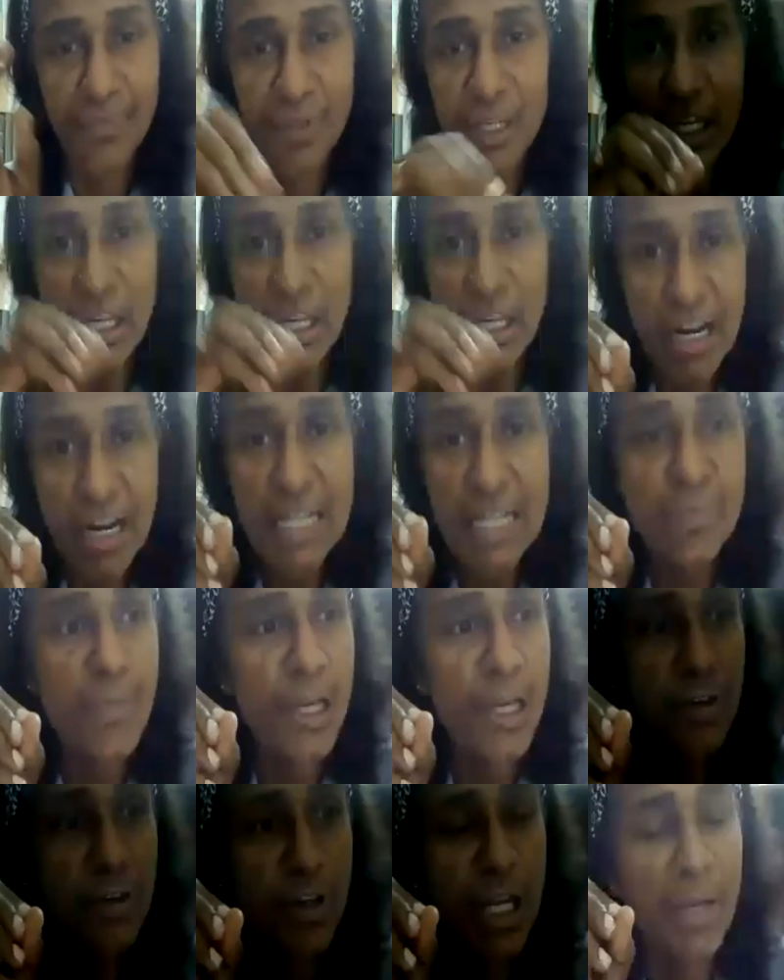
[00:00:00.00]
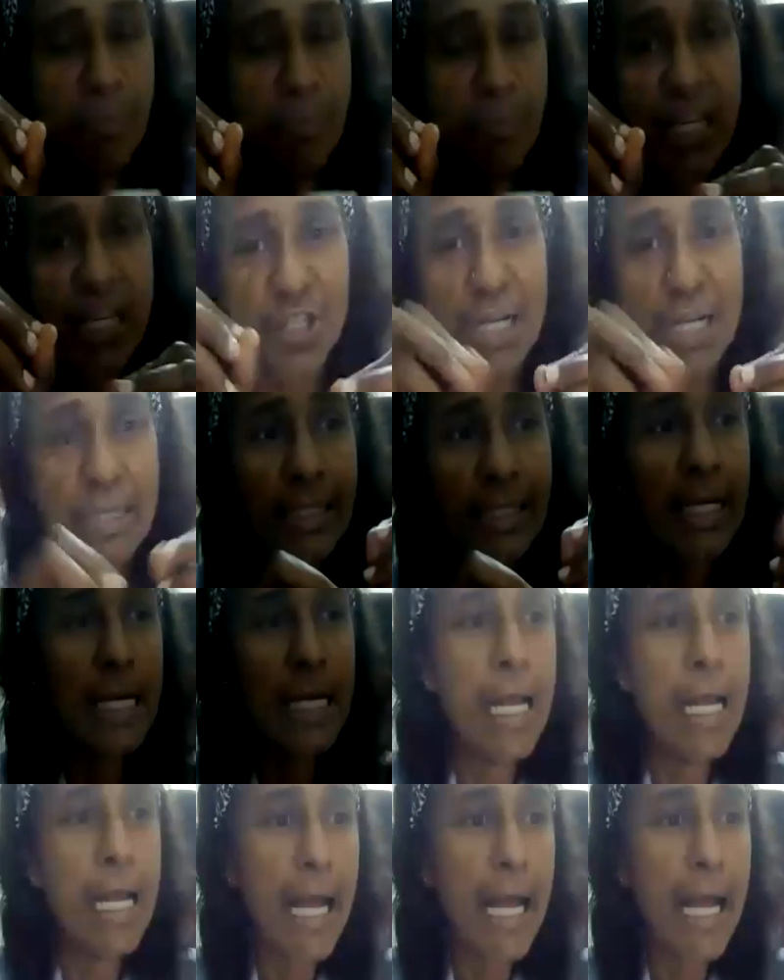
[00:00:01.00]
He writes mirror images,
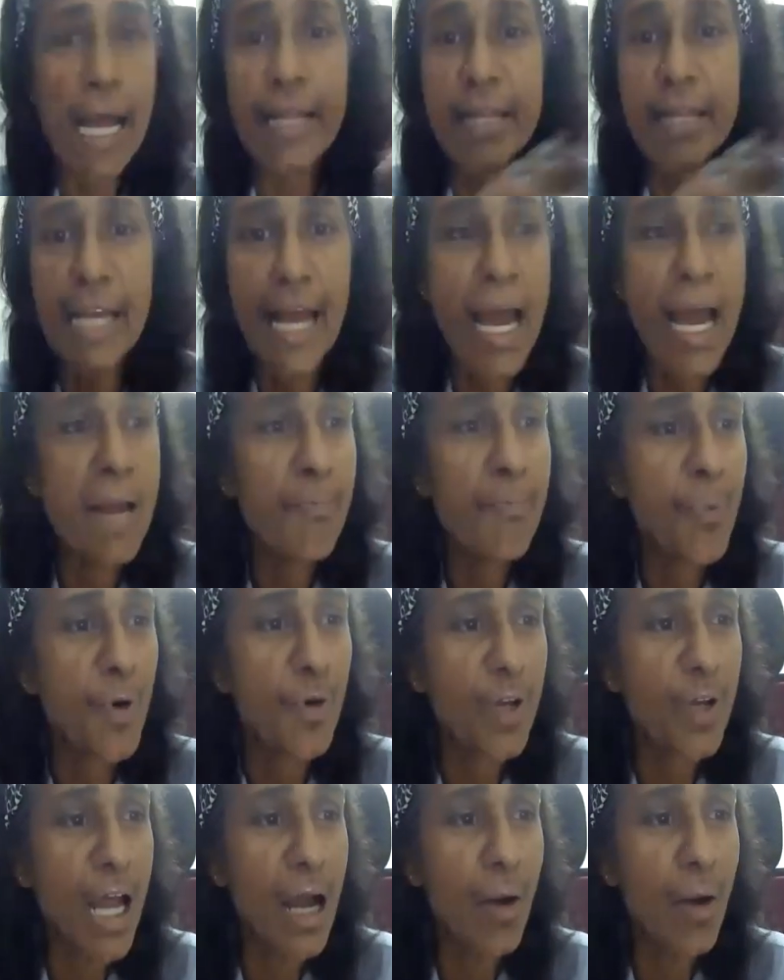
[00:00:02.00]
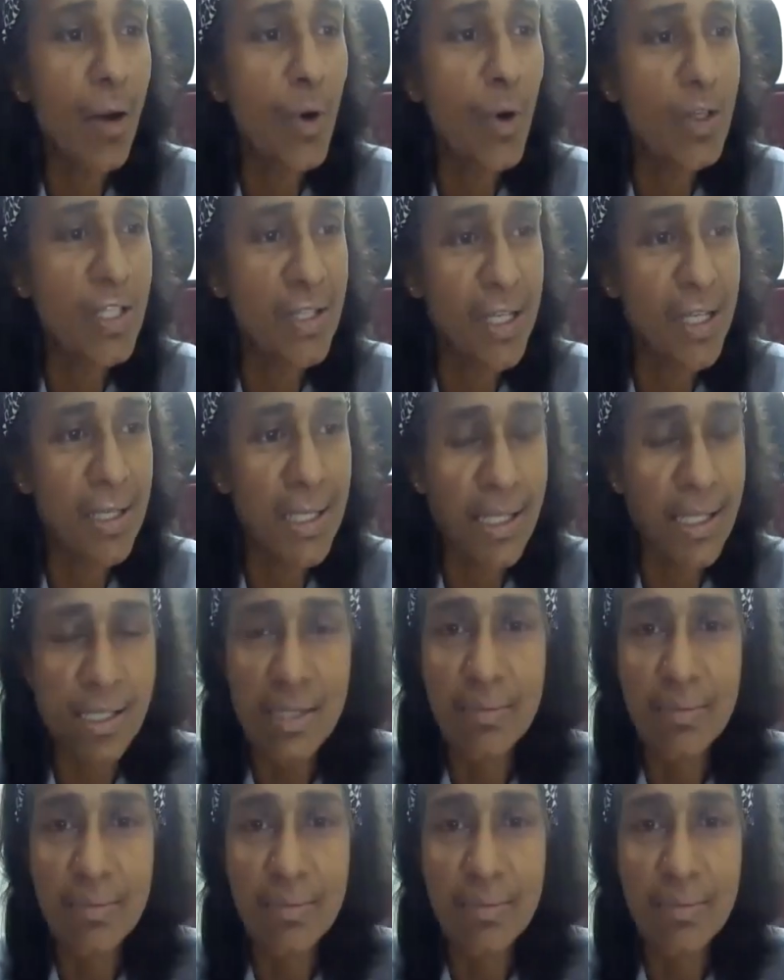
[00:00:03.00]
and the end product was this.